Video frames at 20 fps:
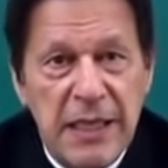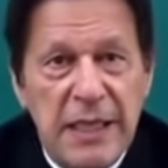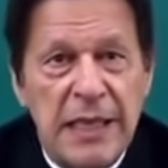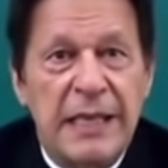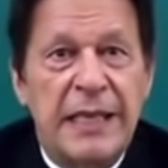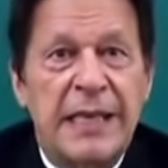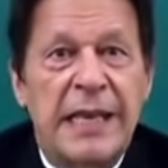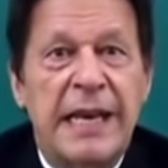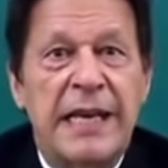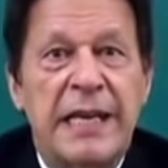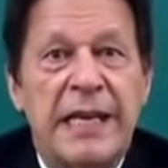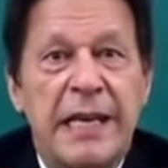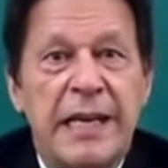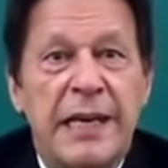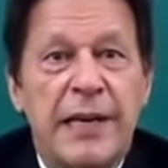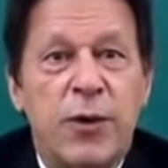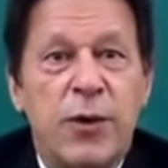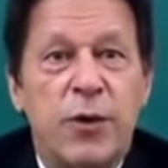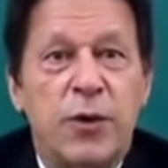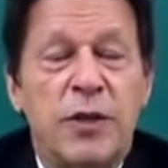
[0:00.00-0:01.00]
can
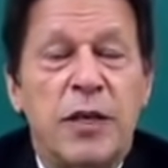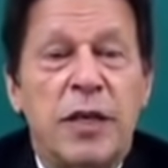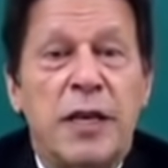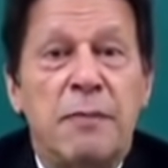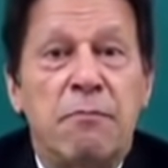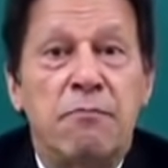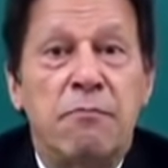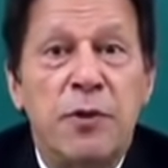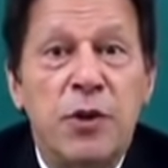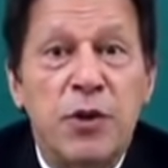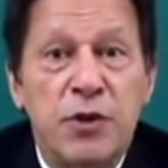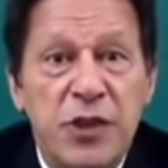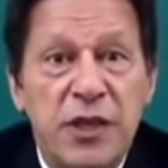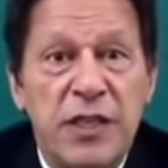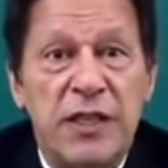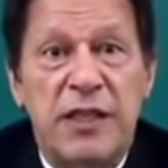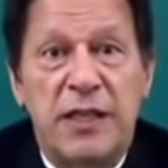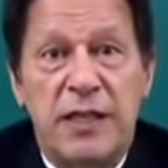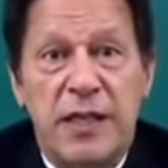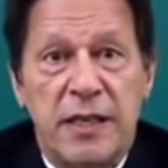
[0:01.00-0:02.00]
erode mutual
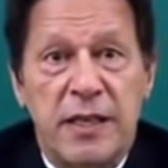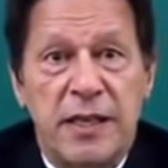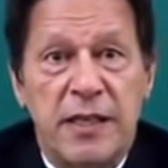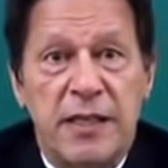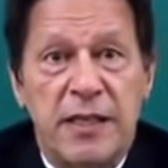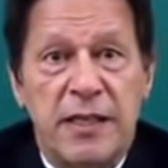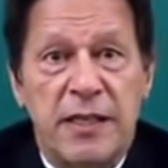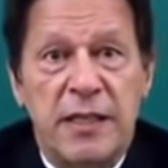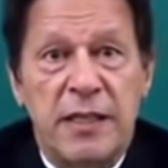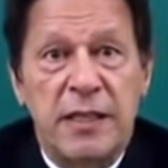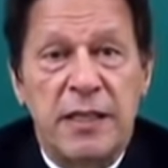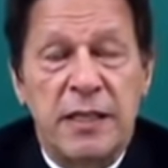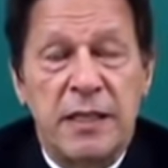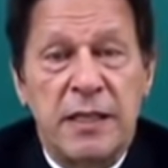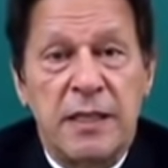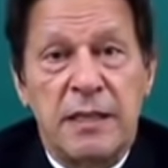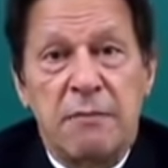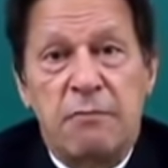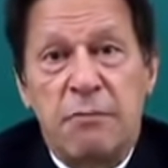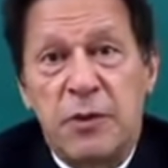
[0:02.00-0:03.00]
deterrence
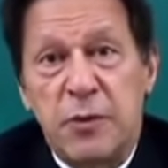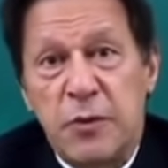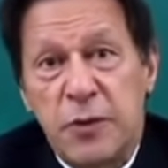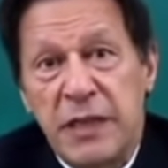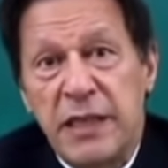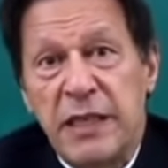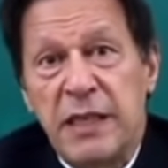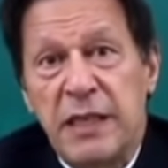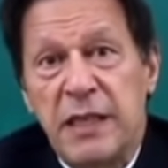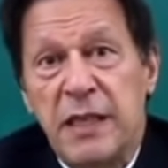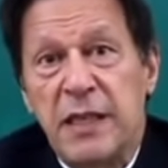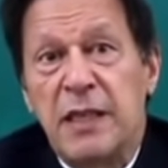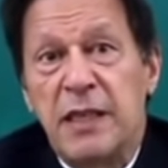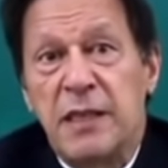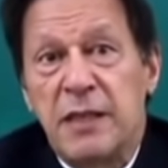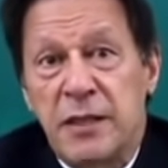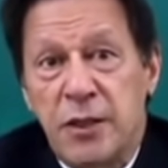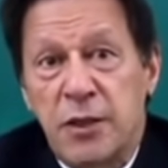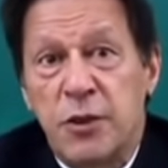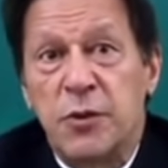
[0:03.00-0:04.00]
between
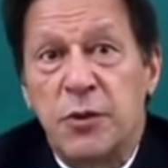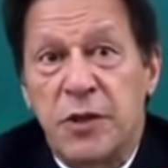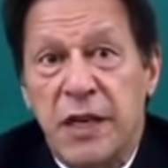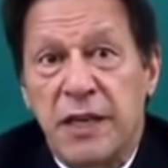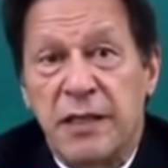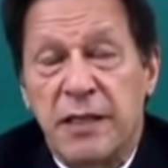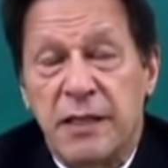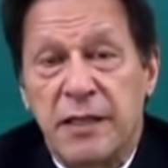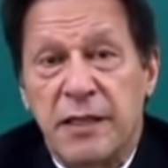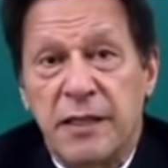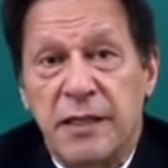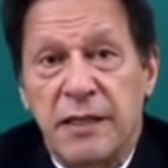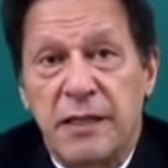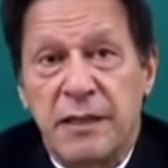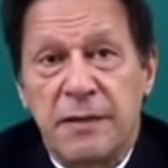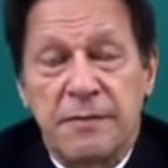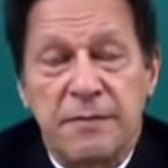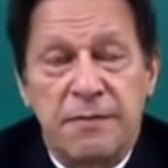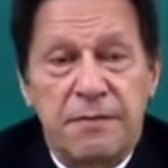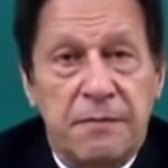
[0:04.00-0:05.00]
the two countries.
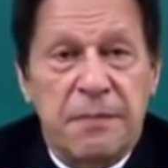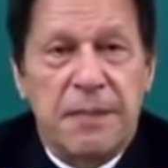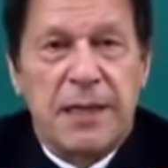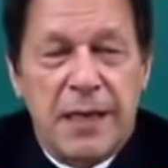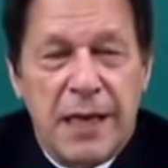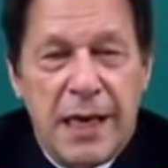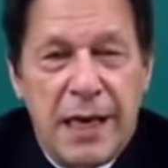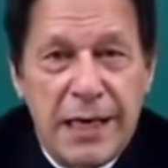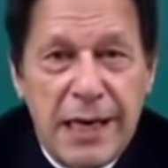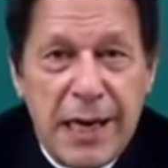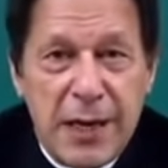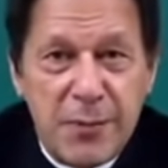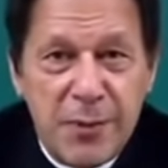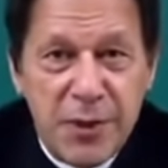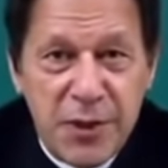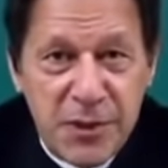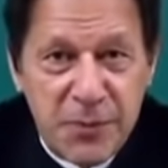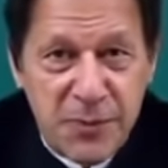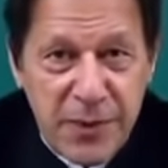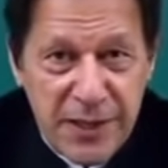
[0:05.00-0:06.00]
And now,
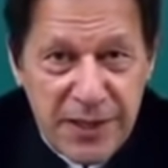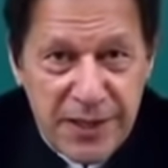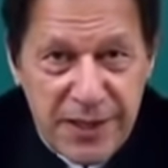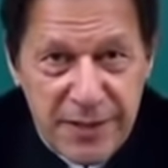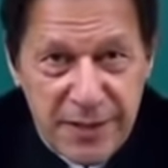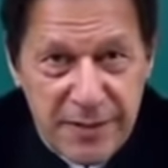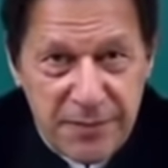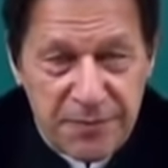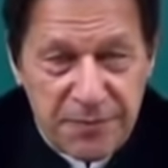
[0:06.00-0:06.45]
Mr. President,